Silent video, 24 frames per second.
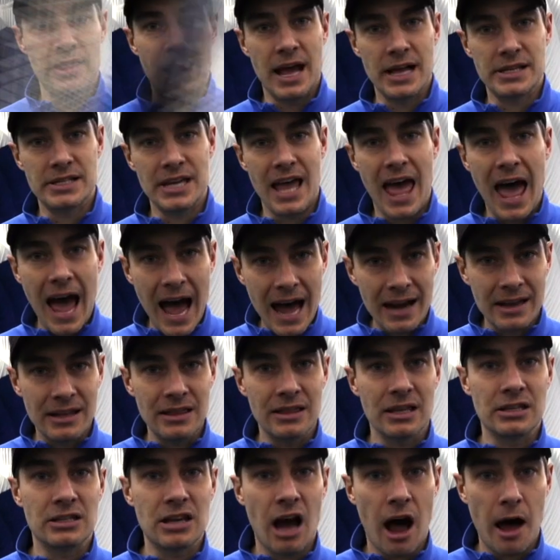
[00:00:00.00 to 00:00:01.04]
and that's adding
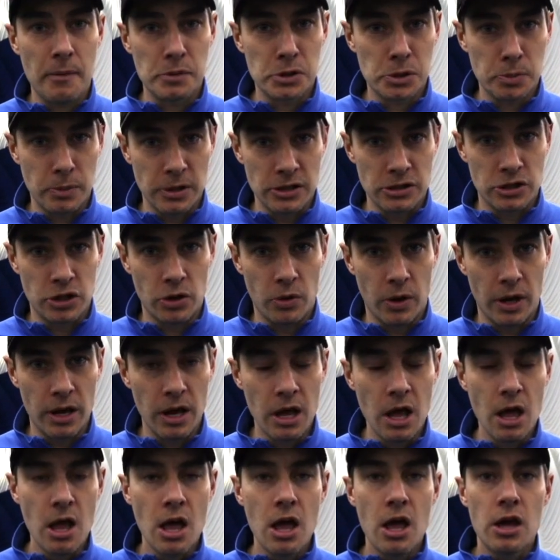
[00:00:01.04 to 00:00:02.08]
the topspin to it.
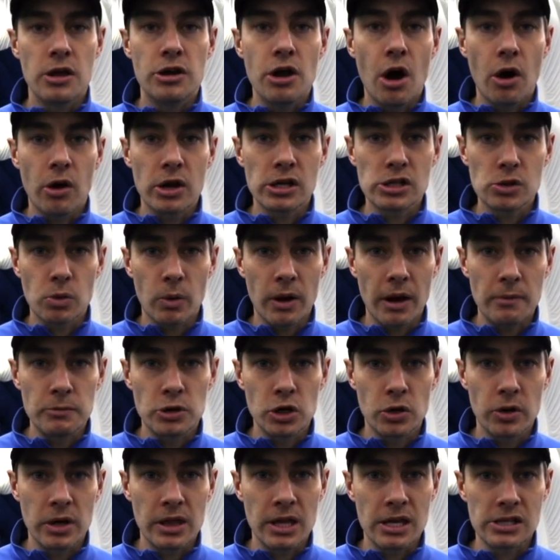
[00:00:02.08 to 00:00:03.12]
Notice when I'm
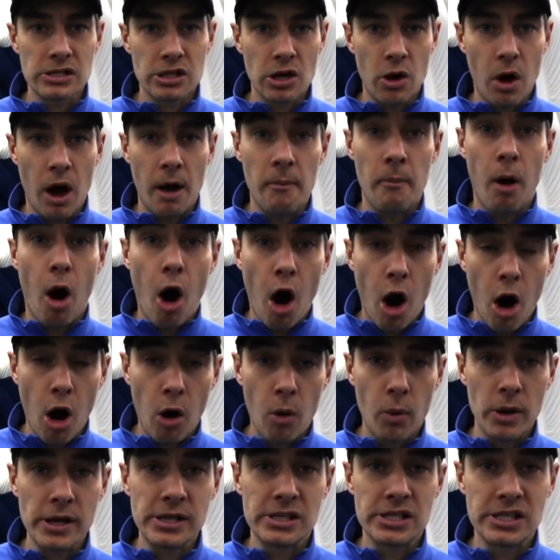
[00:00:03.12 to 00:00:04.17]
doing this, though, I'm
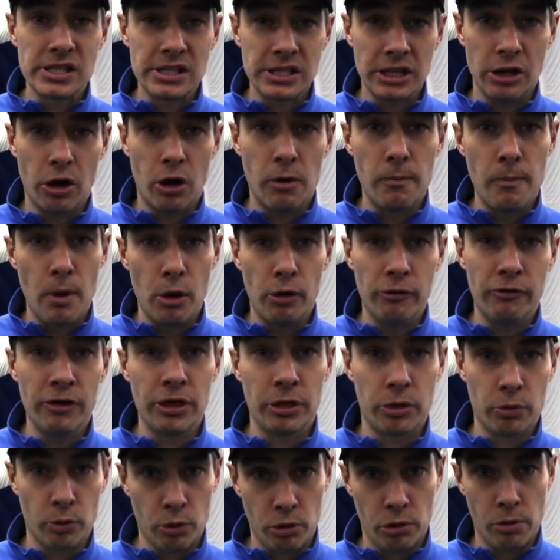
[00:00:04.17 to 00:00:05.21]
always still moving
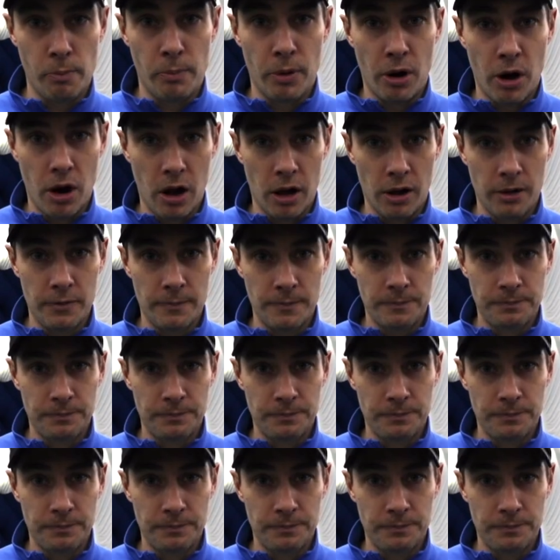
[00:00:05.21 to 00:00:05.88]
through the ball.